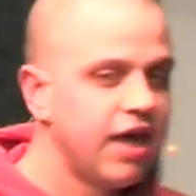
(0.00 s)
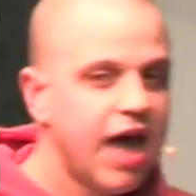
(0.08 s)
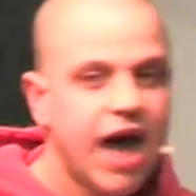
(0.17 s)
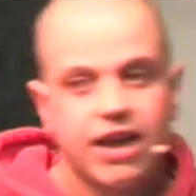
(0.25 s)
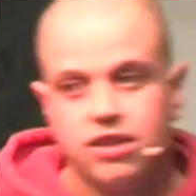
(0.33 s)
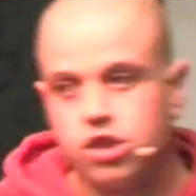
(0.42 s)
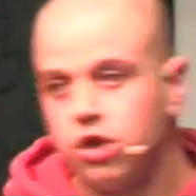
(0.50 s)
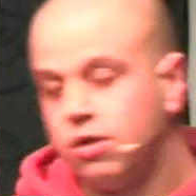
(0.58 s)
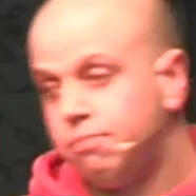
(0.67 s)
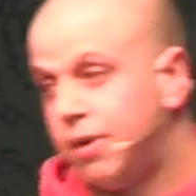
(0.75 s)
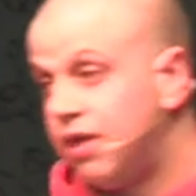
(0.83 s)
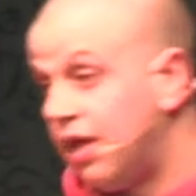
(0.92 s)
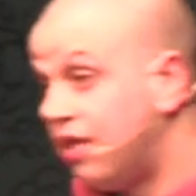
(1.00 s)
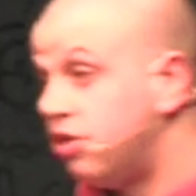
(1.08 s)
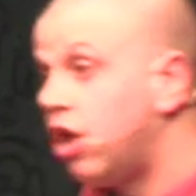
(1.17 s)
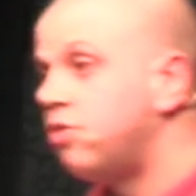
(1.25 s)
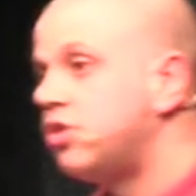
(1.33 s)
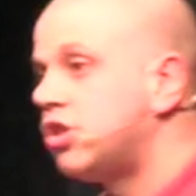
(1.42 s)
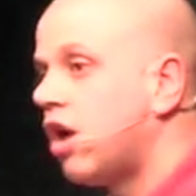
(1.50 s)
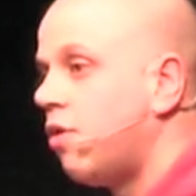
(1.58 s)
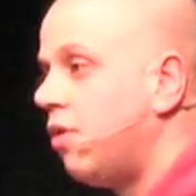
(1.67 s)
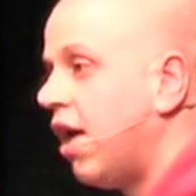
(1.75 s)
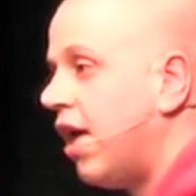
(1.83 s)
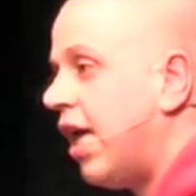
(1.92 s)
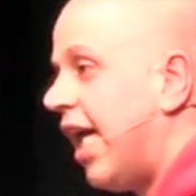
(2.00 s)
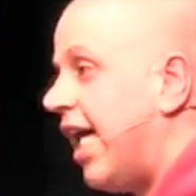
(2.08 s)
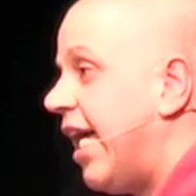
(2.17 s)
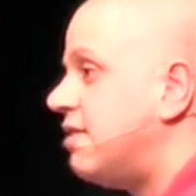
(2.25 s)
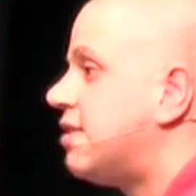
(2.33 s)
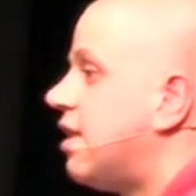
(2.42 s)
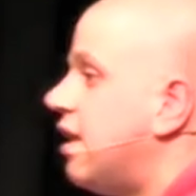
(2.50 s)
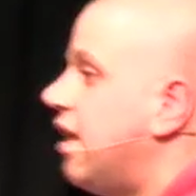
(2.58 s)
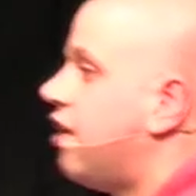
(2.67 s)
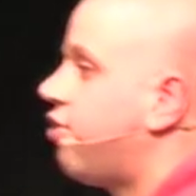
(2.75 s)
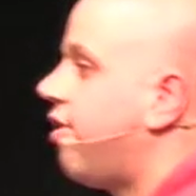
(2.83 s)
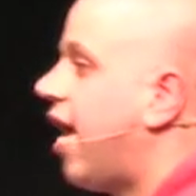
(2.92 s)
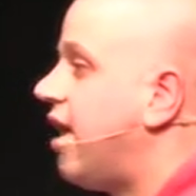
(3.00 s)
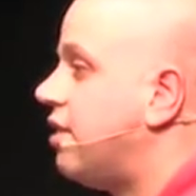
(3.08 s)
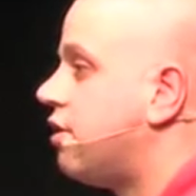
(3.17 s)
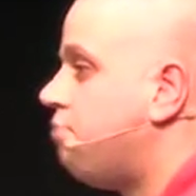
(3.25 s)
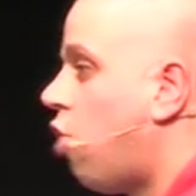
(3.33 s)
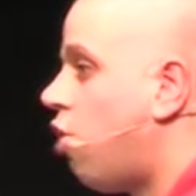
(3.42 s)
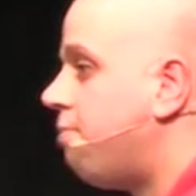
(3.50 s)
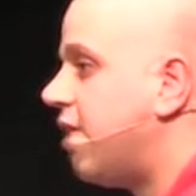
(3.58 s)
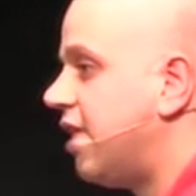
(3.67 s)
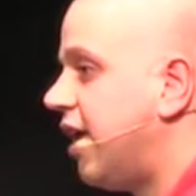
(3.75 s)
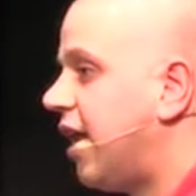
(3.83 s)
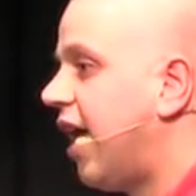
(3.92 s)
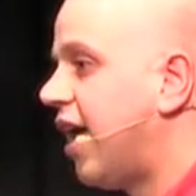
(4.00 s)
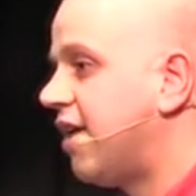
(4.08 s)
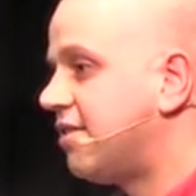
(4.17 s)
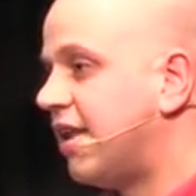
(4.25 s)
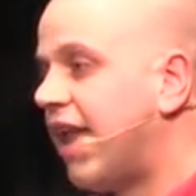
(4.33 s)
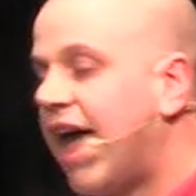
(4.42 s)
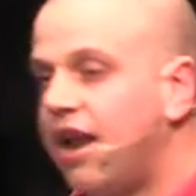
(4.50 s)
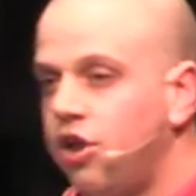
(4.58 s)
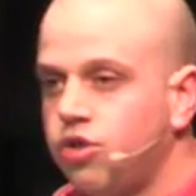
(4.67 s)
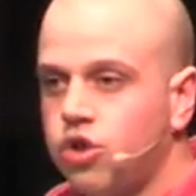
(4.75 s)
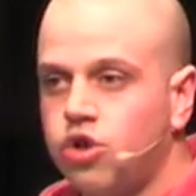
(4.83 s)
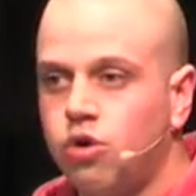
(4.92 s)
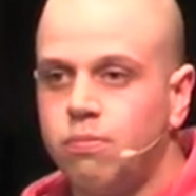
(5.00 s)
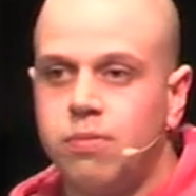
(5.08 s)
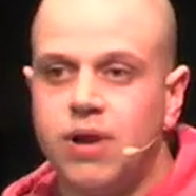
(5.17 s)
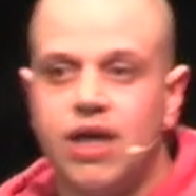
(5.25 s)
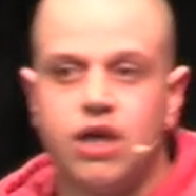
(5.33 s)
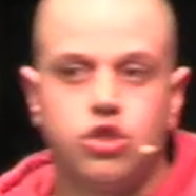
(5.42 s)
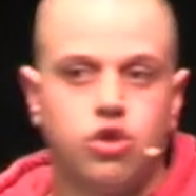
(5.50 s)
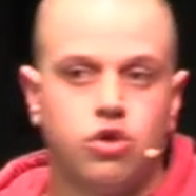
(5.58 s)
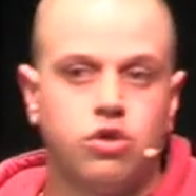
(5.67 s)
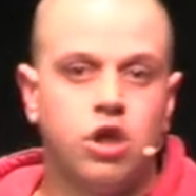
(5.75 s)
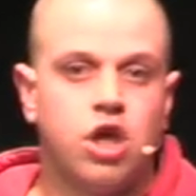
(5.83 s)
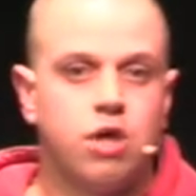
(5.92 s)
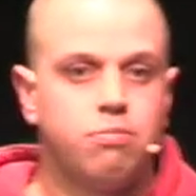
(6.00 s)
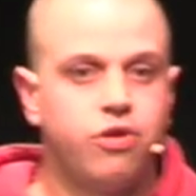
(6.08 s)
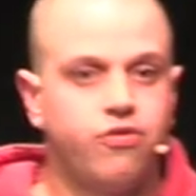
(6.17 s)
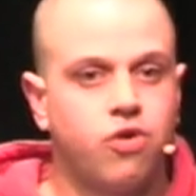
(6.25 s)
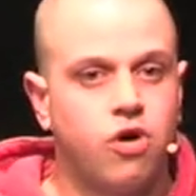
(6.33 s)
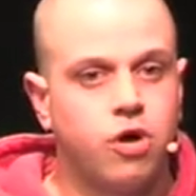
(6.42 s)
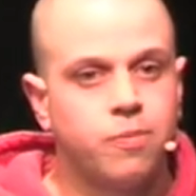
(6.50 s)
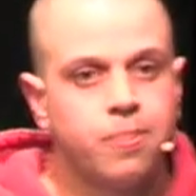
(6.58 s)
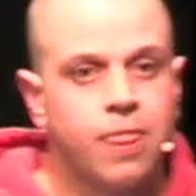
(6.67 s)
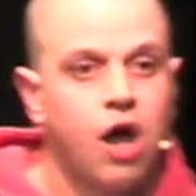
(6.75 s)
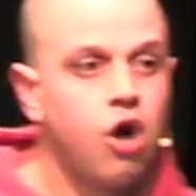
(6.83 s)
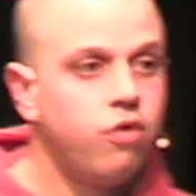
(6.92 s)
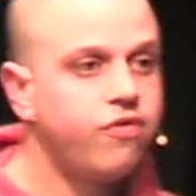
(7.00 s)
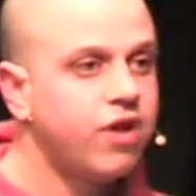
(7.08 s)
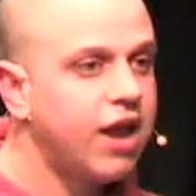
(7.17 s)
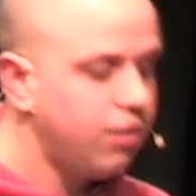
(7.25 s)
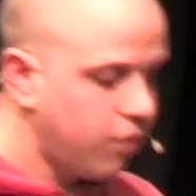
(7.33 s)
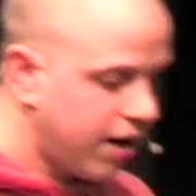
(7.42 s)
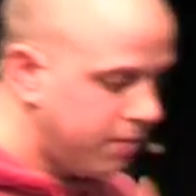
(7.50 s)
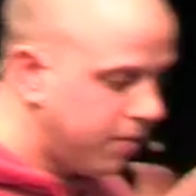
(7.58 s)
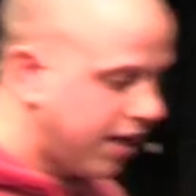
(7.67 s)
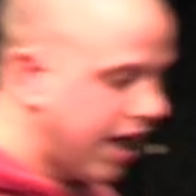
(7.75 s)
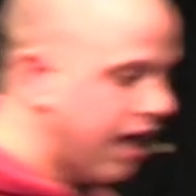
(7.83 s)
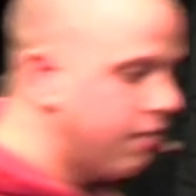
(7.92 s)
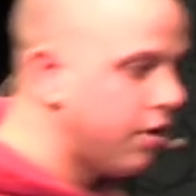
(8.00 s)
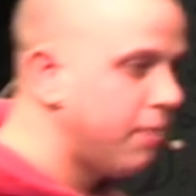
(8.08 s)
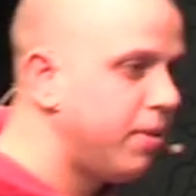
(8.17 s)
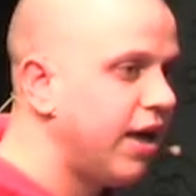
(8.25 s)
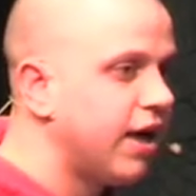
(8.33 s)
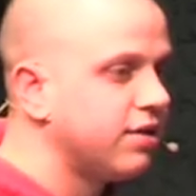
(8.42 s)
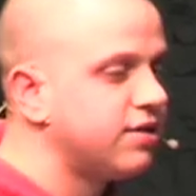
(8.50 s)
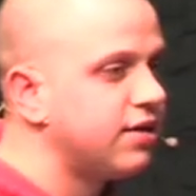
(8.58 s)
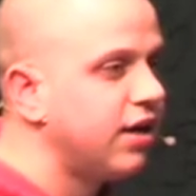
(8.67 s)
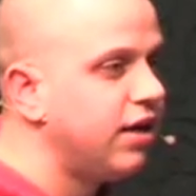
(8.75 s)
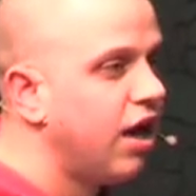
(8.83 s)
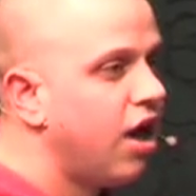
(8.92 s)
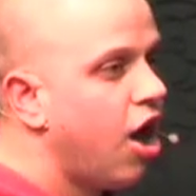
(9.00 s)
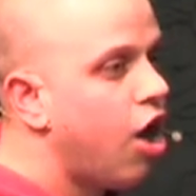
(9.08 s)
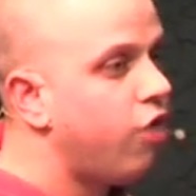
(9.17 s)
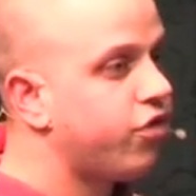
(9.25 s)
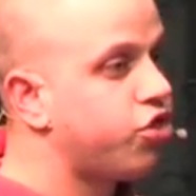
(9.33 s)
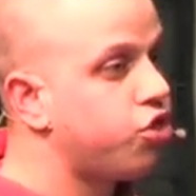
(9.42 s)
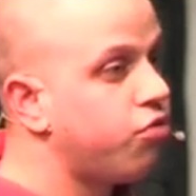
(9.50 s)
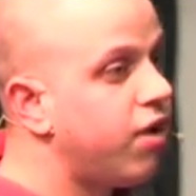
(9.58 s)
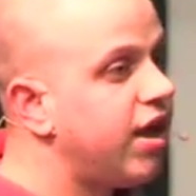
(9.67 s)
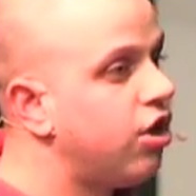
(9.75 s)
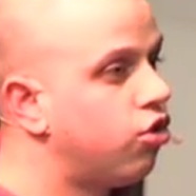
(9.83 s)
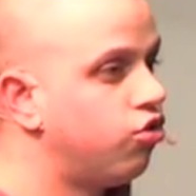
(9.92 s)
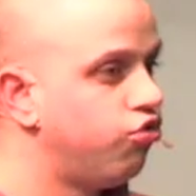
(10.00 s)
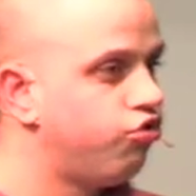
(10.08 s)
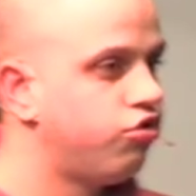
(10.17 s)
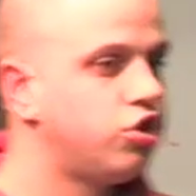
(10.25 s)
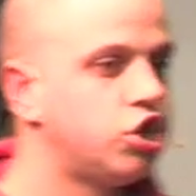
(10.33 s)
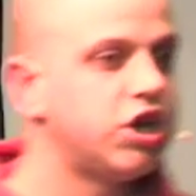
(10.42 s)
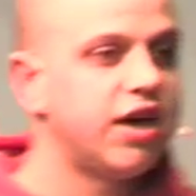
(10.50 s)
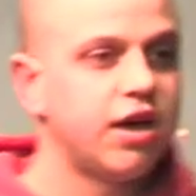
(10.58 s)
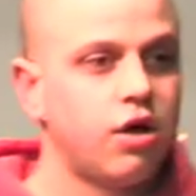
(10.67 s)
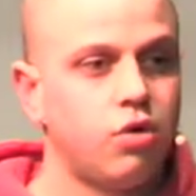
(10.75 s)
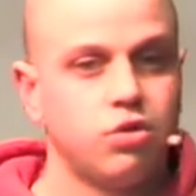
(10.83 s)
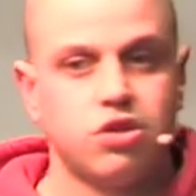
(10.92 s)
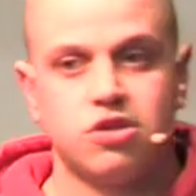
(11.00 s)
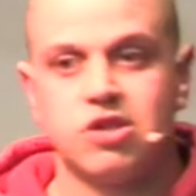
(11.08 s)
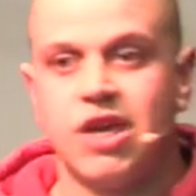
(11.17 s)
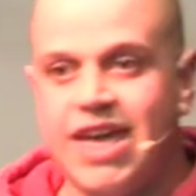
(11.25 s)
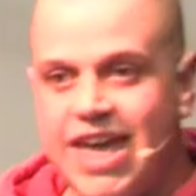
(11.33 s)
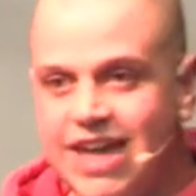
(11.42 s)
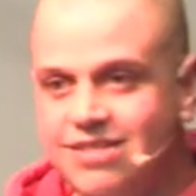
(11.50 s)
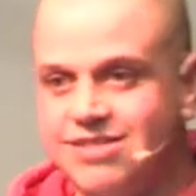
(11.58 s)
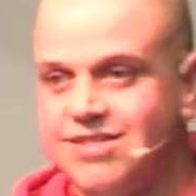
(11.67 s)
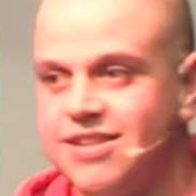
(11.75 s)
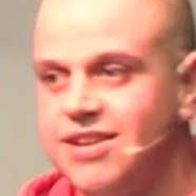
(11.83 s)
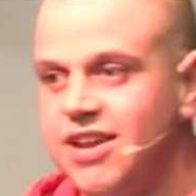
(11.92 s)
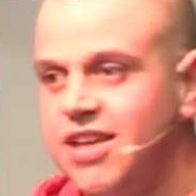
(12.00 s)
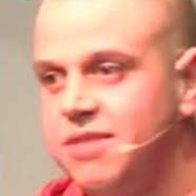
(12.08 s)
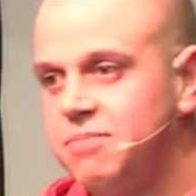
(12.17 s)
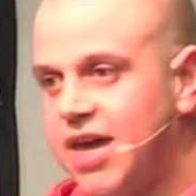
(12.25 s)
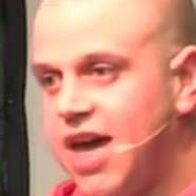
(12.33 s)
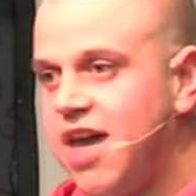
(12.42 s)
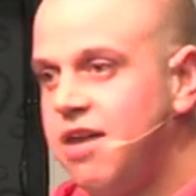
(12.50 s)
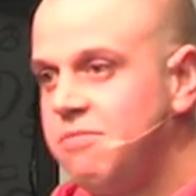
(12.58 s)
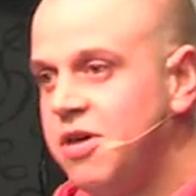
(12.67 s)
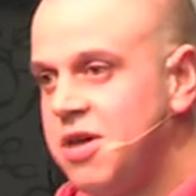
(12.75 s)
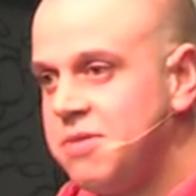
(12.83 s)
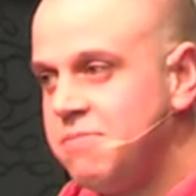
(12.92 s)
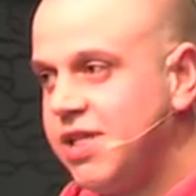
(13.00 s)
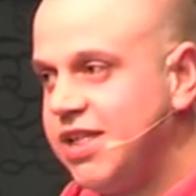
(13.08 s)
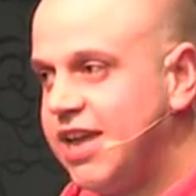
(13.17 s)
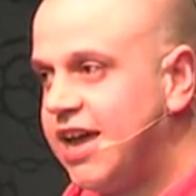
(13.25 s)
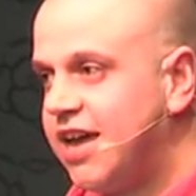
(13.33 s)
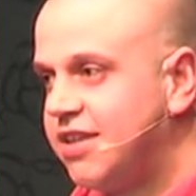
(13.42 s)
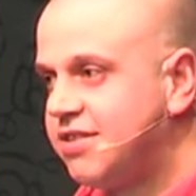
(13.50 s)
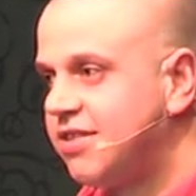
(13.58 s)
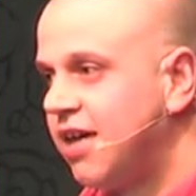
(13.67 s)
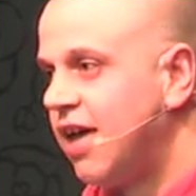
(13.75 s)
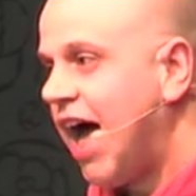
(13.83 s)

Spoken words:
And in doing so, it instantly created more millionaires than any other company had done before. Overnight, when it became a PLC, over 300 shareholders instantly became millionaires.